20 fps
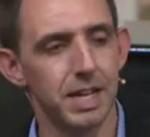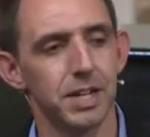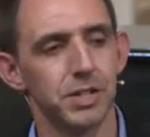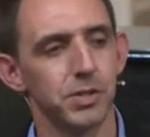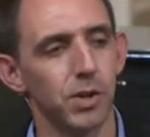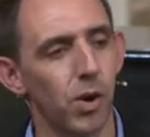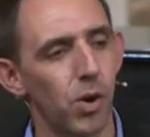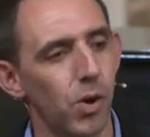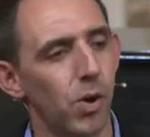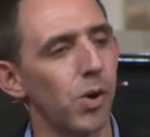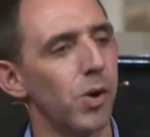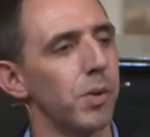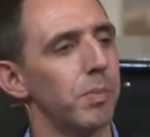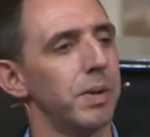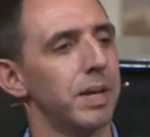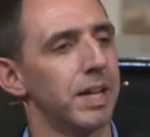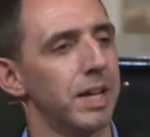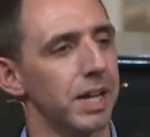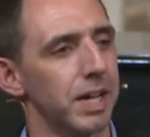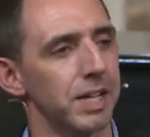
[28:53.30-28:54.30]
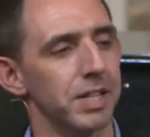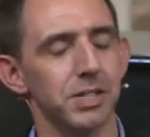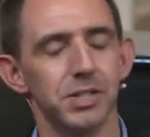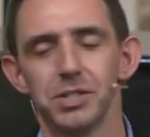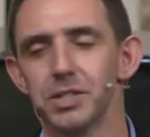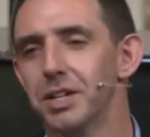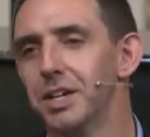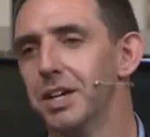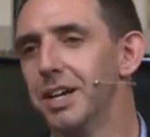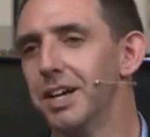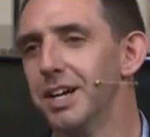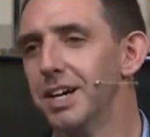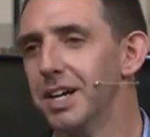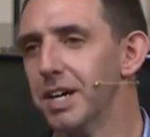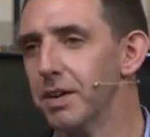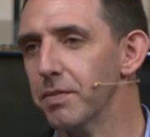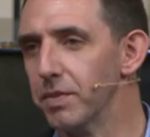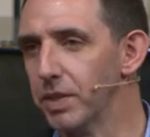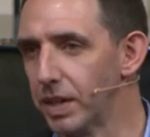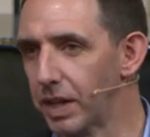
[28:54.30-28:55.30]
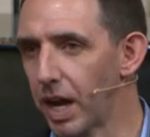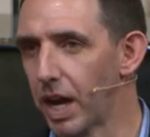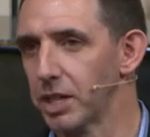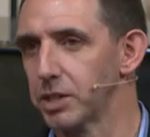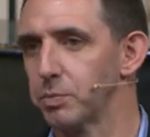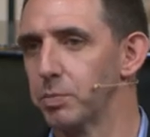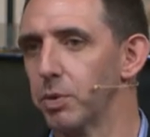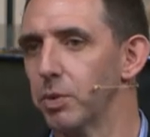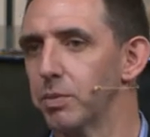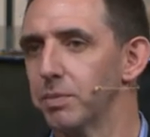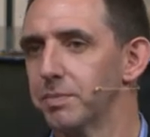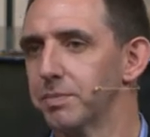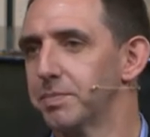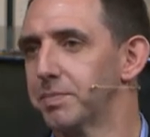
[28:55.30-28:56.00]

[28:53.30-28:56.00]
And it's all because of the gospel.